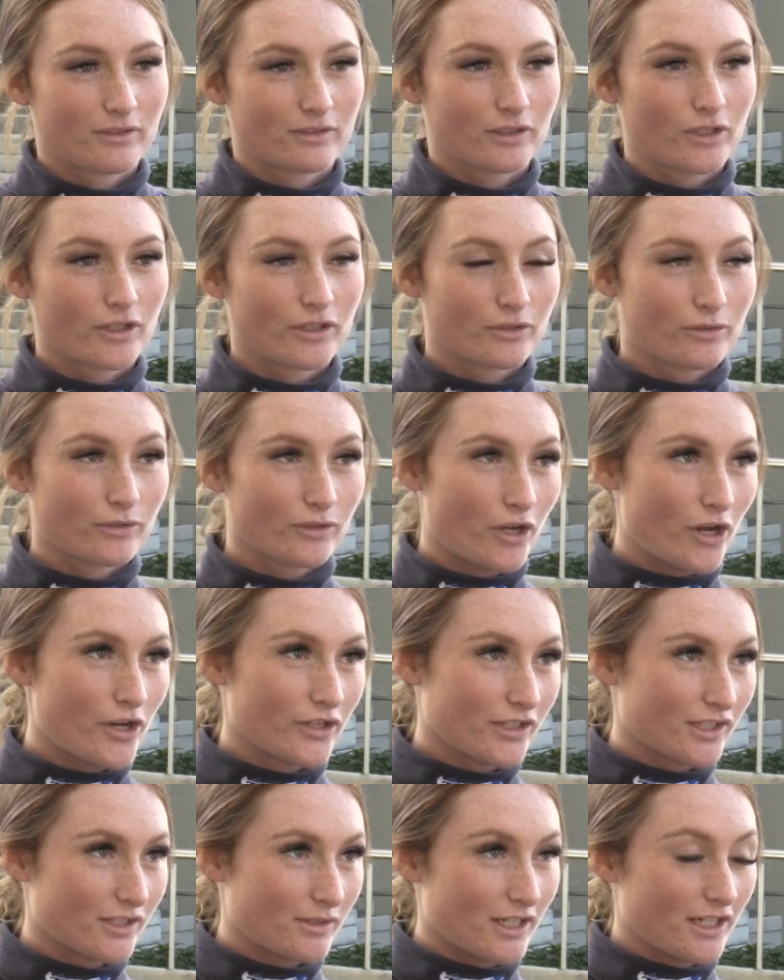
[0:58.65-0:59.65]
A lot of good
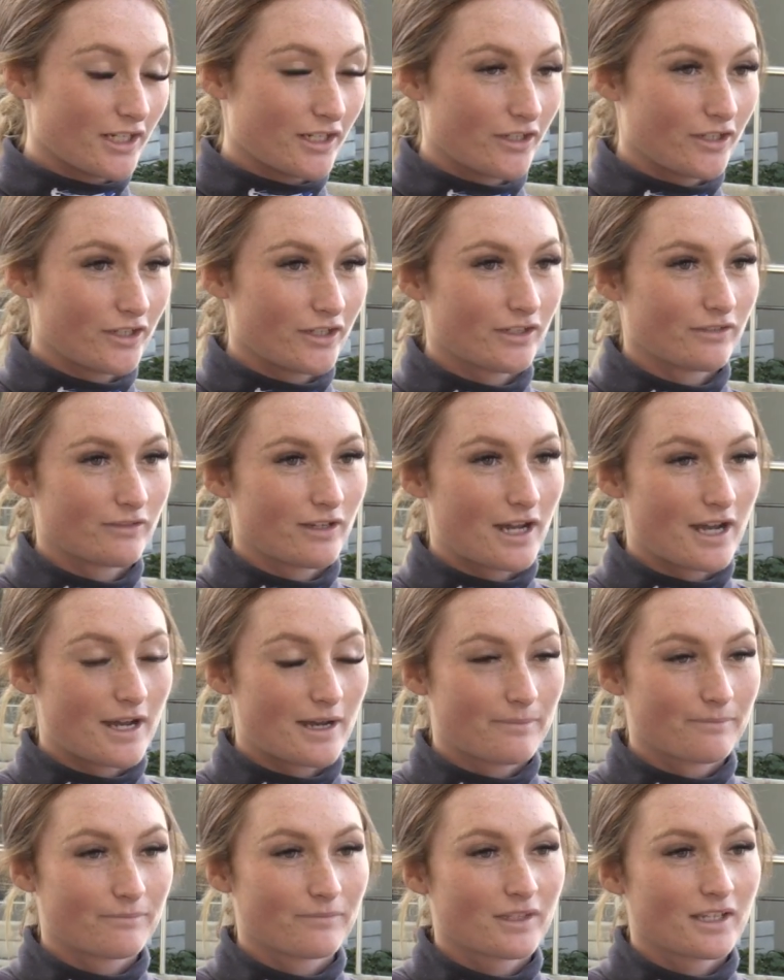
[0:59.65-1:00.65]
owners in her.
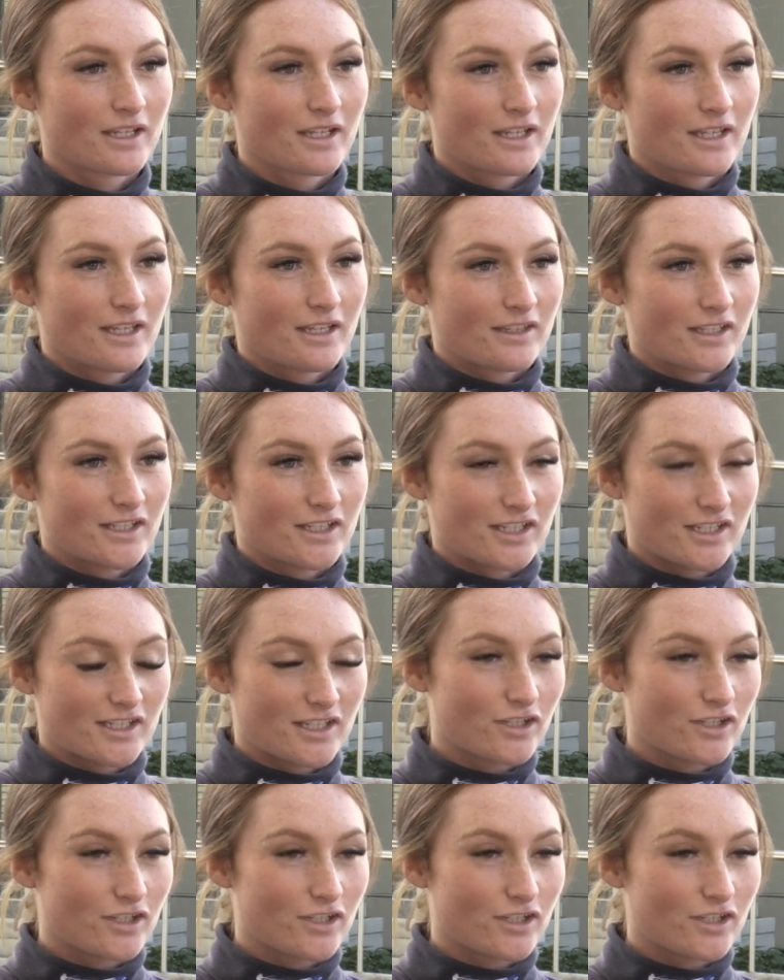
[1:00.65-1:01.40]
I just